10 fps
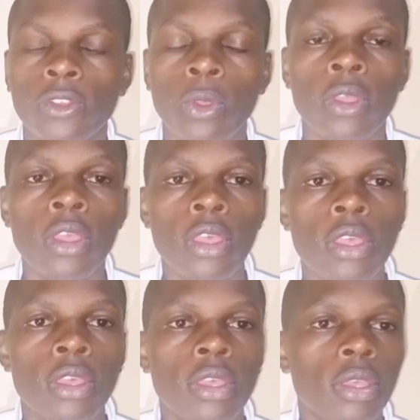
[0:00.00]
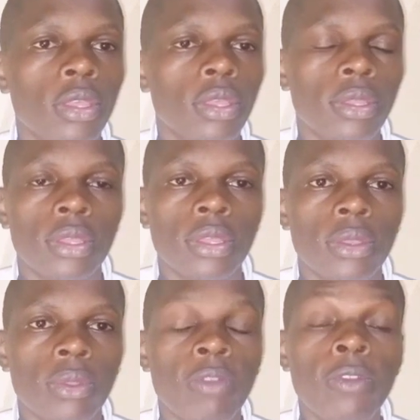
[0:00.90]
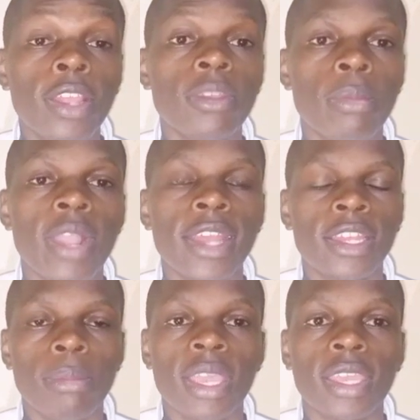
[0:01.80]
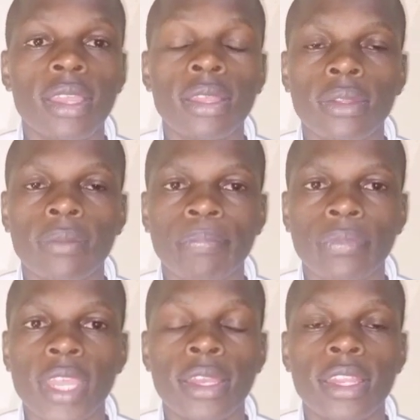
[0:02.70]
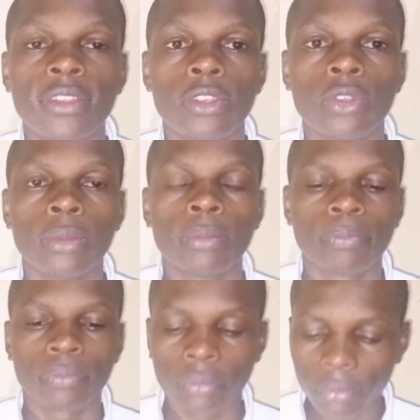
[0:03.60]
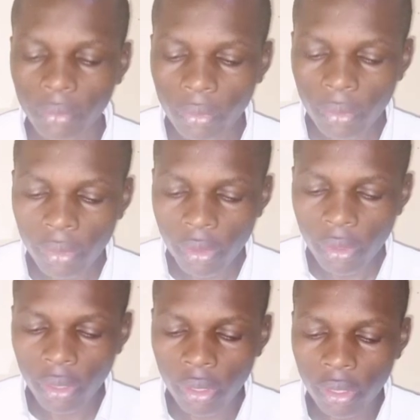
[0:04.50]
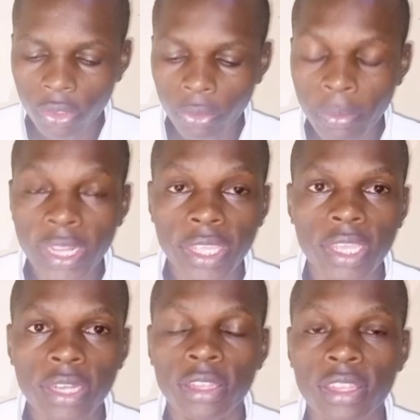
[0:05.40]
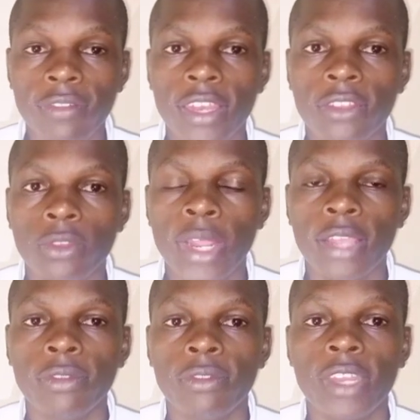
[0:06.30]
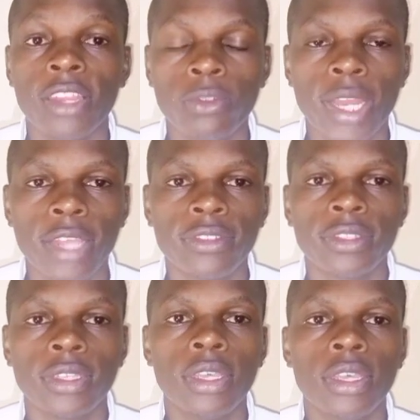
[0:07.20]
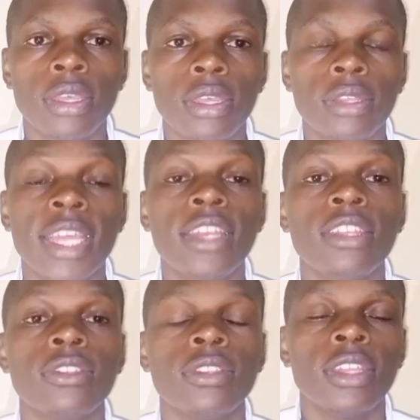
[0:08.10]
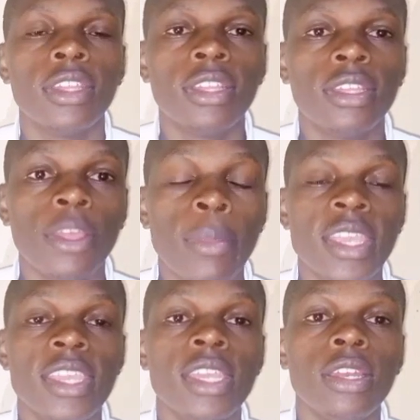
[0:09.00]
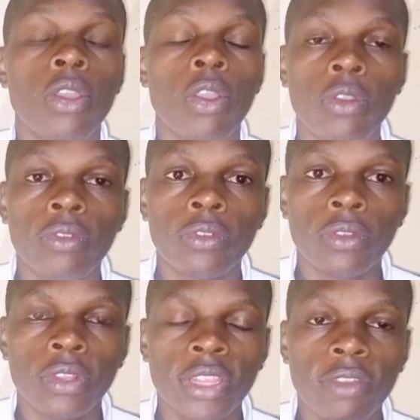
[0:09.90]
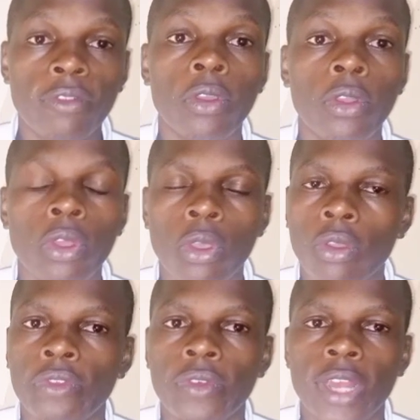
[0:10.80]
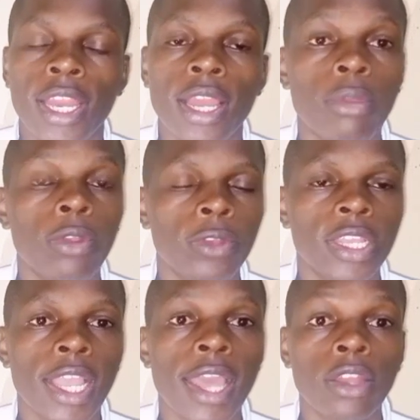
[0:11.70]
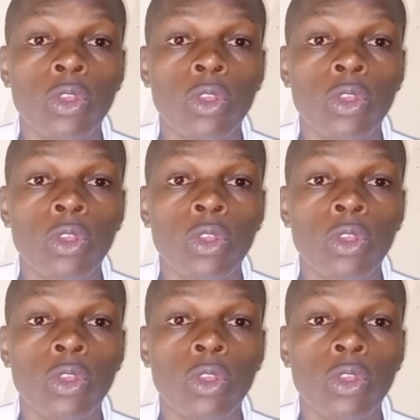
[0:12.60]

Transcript: So Wafula Chebukati making that decision to bring in the Venezuelans, that is the begin of the fall of Raila Amolo Odinga.